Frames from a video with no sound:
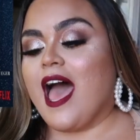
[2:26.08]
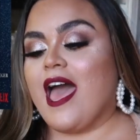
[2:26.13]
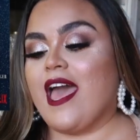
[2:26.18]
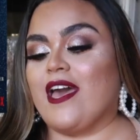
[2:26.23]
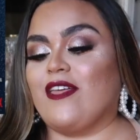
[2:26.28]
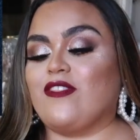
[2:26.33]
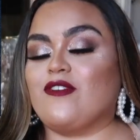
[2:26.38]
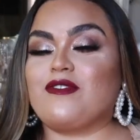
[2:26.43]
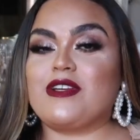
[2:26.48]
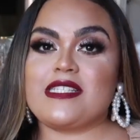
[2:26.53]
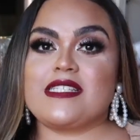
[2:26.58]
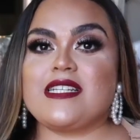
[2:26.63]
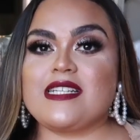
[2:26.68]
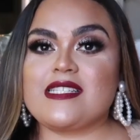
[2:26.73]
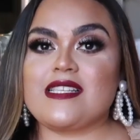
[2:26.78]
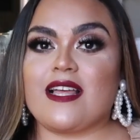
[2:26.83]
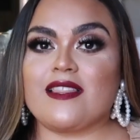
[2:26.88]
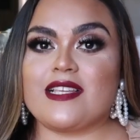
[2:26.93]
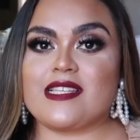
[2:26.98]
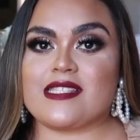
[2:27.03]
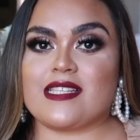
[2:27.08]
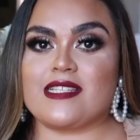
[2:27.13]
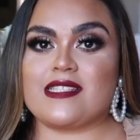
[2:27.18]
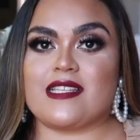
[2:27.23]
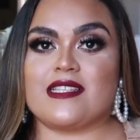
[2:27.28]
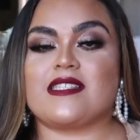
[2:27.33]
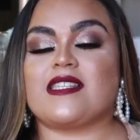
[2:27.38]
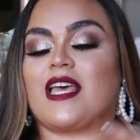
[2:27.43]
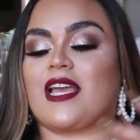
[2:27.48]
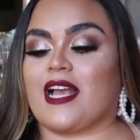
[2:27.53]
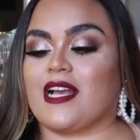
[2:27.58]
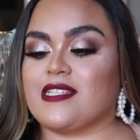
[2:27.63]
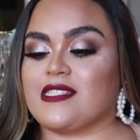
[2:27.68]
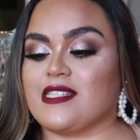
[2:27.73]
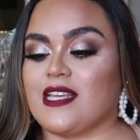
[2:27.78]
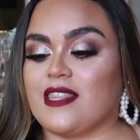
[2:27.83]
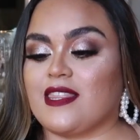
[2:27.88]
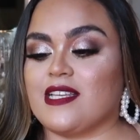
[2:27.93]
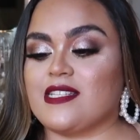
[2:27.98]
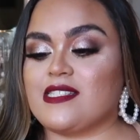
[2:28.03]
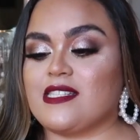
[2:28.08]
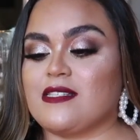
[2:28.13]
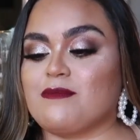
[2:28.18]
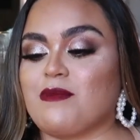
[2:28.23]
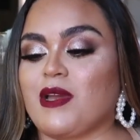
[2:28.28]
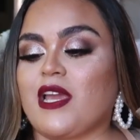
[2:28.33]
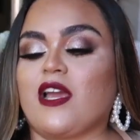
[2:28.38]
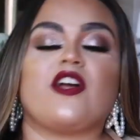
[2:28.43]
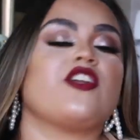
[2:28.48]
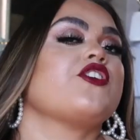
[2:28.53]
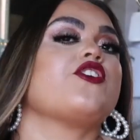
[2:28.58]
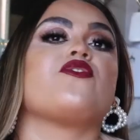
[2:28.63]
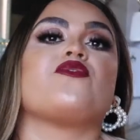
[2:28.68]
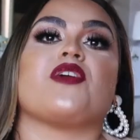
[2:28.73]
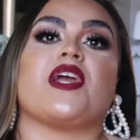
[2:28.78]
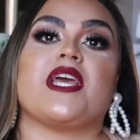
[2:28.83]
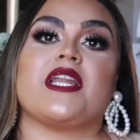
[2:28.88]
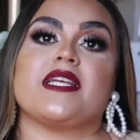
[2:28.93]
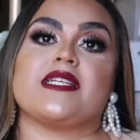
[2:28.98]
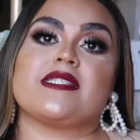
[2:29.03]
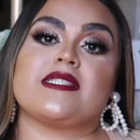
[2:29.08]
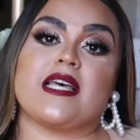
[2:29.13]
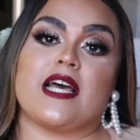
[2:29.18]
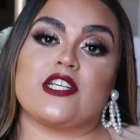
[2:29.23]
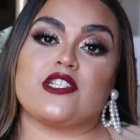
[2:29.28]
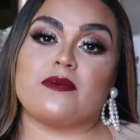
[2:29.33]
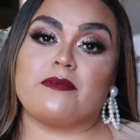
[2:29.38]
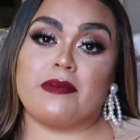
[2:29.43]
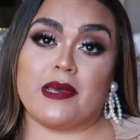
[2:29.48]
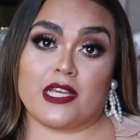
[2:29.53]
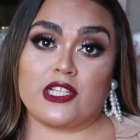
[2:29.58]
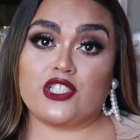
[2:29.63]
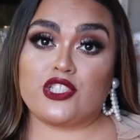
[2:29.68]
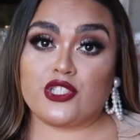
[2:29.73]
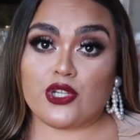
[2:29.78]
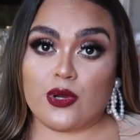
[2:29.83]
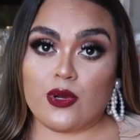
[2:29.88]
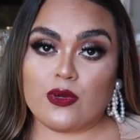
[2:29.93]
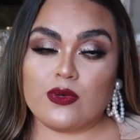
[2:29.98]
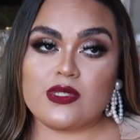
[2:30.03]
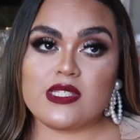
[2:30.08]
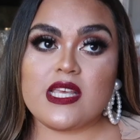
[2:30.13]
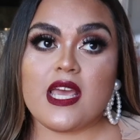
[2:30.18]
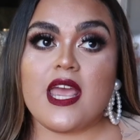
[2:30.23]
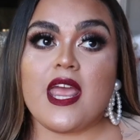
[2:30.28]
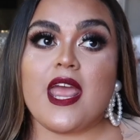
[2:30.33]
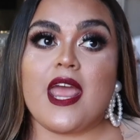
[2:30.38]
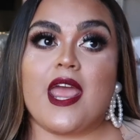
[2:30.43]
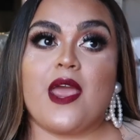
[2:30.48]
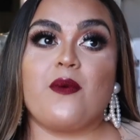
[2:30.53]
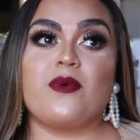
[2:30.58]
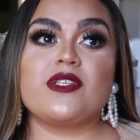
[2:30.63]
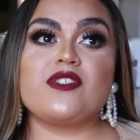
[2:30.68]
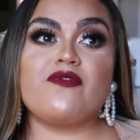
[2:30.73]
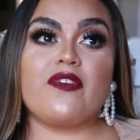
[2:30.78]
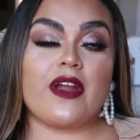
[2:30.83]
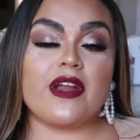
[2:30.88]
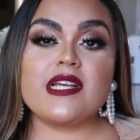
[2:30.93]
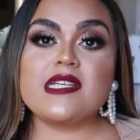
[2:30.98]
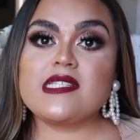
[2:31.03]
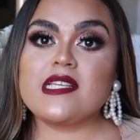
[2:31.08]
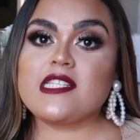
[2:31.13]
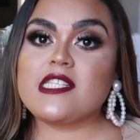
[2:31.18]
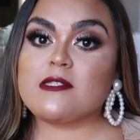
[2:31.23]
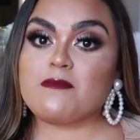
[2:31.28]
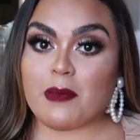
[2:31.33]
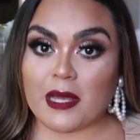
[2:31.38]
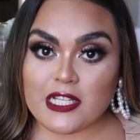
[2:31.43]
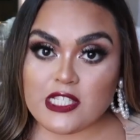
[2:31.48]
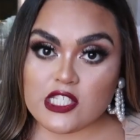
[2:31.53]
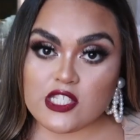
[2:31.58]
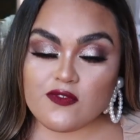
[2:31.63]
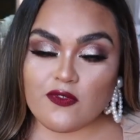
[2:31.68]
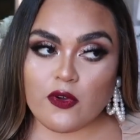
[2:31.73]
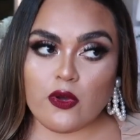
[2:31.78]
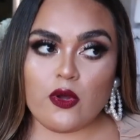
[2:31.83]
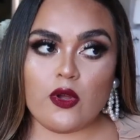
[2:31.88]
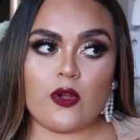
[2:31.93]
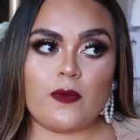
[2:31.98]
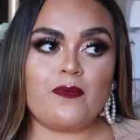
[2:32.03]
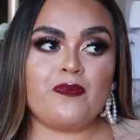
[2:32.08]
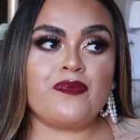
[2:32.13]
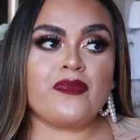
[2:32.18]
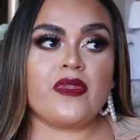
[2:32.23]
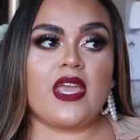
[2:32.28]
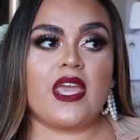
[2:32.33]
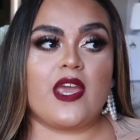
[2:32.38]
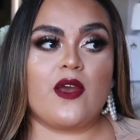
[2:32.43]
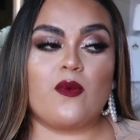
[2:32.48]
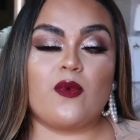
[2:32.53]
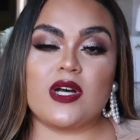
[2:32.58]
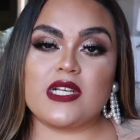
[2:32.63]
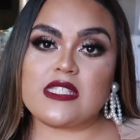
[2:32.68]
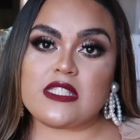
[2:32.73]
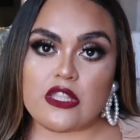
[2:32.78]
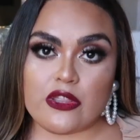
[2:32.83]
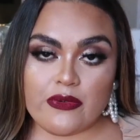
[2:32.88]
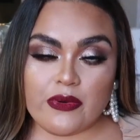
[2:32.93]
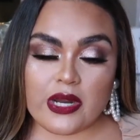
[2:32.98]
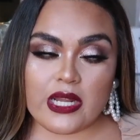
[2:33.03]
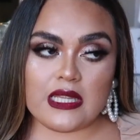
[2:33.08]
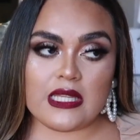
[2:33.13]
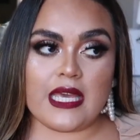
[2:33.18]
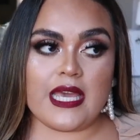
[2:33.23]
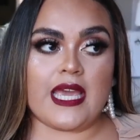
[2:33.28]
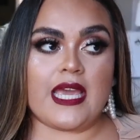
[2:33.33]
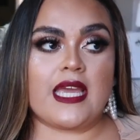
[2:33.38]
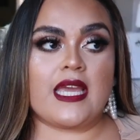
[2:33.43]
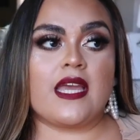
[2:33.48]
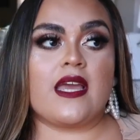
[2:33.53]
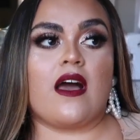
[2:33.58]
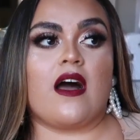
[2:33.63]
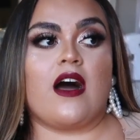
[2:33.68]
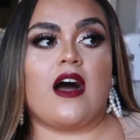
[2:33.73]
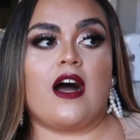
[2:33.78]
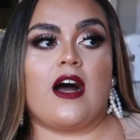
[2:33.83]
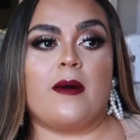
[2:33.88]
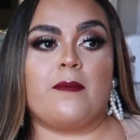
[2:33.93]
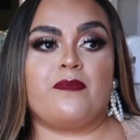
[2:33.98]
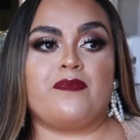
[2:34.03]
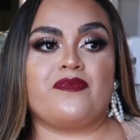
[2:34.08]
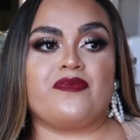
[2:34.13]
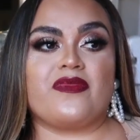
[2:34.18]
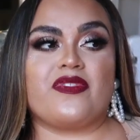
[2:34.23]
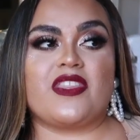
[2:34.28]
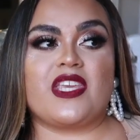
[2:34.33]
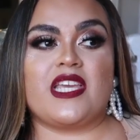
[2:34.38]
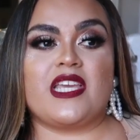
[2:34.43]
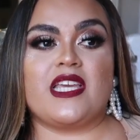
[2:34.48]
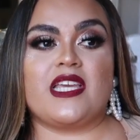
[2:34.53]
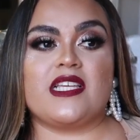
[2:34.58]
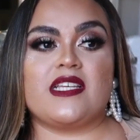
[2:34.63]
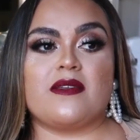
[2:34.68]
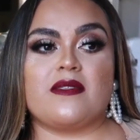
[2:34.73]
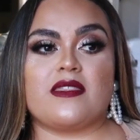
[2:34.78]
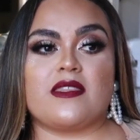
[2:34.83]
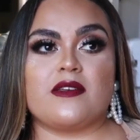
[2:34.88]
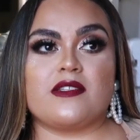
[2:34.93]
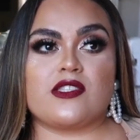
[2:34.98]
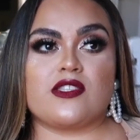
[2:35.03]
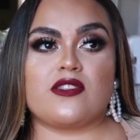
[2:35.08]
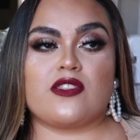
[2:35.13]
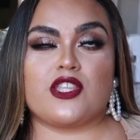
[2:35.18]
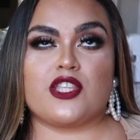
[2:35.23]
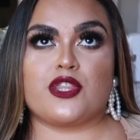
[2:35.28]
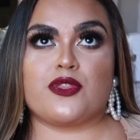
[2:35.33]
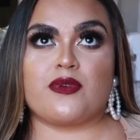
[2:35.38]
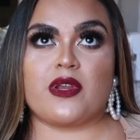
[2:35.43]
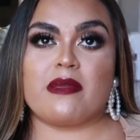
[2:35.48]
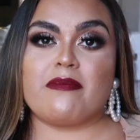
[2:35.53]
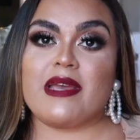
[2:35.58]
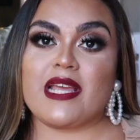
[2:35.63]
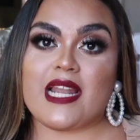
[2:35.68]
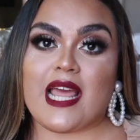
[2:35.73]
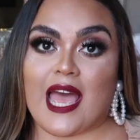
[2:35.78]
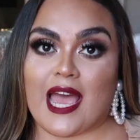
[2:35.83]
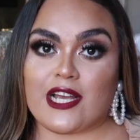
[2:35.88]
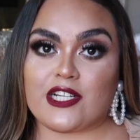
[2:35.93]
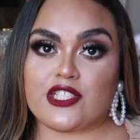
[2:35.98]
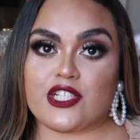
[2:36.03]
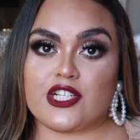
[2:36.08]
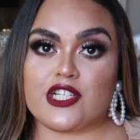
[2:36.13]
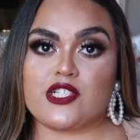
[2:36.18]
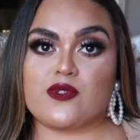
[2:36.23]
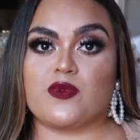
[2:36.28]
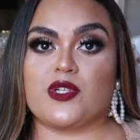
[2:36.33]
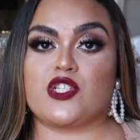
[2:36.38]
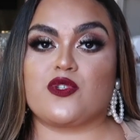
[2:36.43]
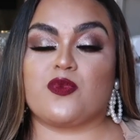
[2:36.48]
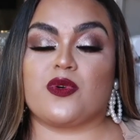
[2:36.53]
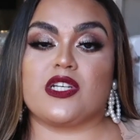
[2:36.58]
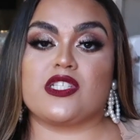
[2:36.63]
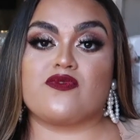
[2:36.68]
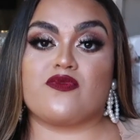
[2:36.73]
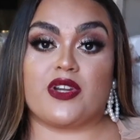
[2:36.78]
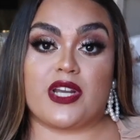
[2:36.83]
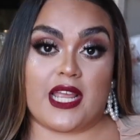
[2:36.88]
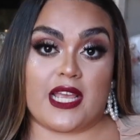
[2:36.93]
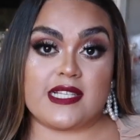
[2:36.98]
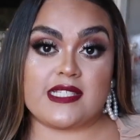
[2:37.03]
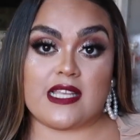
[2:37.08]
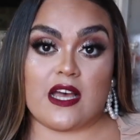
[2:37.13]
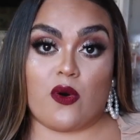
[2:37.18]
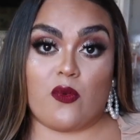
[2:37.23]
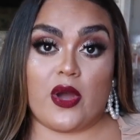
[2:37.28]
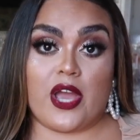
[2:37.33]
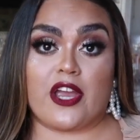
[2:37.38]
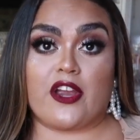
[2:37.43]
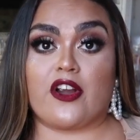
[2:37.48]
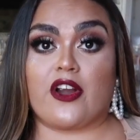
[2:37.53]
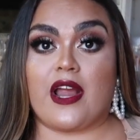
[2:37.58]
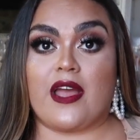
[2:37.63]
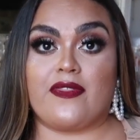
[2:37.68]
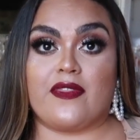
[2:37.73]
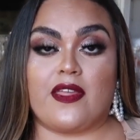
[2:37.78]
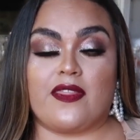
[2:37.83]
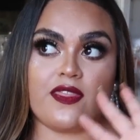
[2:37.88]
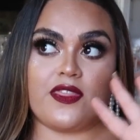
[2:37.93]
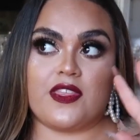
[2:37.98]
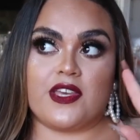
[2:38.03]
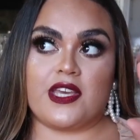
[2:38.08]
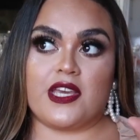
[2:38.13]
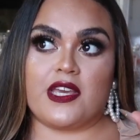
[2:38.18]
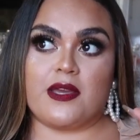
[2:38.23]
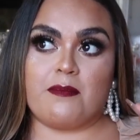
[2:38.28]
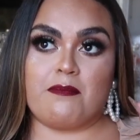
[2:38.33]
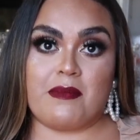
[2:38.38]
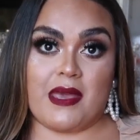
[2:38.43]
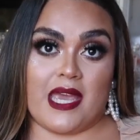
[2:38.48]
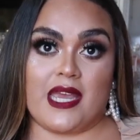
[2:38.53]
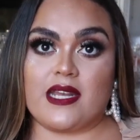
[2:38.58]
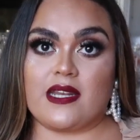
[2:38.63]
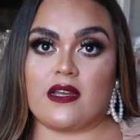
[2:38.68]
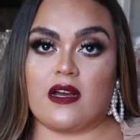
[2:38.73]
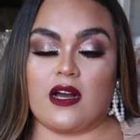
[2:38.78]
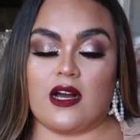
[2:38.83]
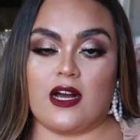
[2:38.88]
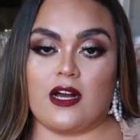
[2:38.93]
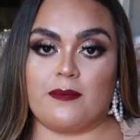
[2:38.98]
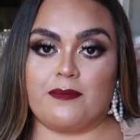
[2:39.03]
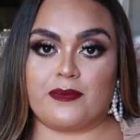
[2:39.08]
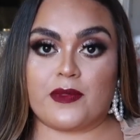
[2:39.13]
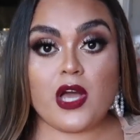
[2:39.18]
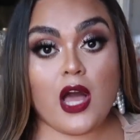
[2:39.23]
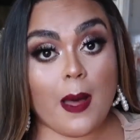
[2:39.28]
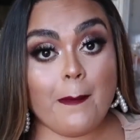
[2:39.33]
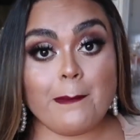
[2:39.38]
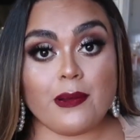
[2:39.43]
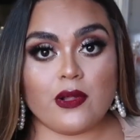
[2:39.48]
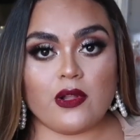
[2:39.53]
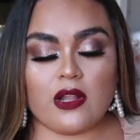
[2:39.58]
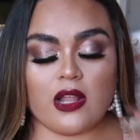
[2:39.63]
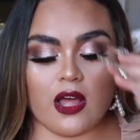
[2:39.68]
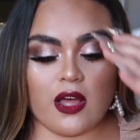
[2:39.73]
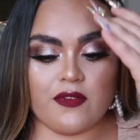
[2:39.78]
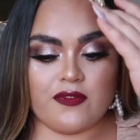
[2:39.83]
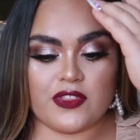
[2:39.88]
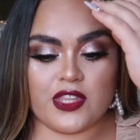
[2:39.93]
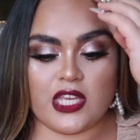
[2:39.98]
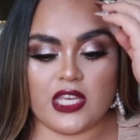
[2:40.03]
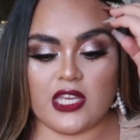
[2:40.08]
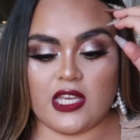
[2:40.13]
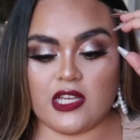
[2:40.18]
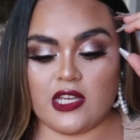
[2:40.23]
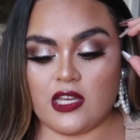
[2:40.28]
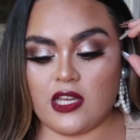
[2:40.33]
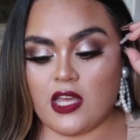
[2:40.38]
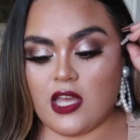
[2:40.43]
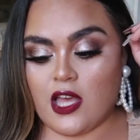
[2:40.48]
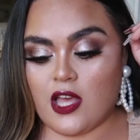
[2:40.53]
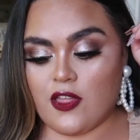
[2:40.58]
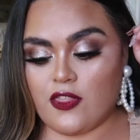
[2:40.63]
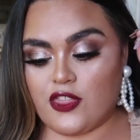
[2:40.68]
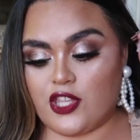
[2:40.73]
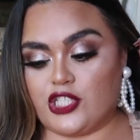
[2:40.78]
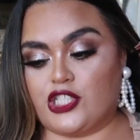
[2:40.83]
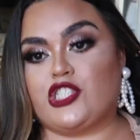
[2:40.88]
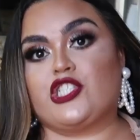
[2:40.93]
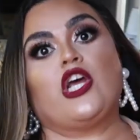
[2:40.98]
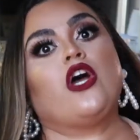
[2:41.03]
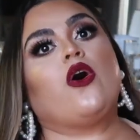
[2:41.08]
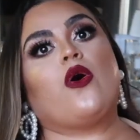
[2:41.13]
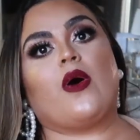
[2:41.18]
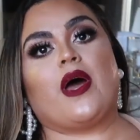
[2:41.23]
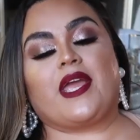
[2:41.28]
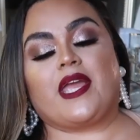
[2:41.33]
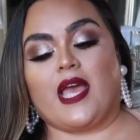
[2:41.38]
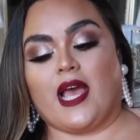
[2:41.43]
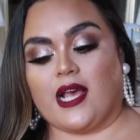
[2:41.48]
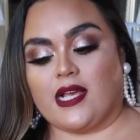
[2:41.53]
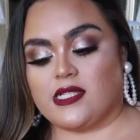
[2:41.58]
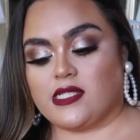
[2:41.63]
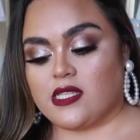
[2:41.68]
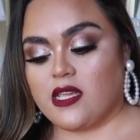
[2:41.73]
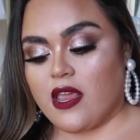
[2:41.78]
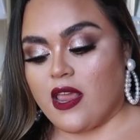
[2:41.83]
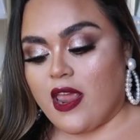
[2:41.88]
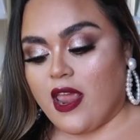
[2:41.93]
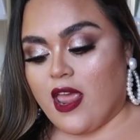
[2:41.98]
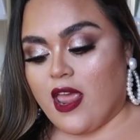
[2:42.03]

And the reason it's on this list is, like I said, this is my underrated slash best shows. It was very suspenseful. It was thrilling. Um, the, the, the three main actors, which was Renee Zellweger and then the main um, couple of the, the show, I guess,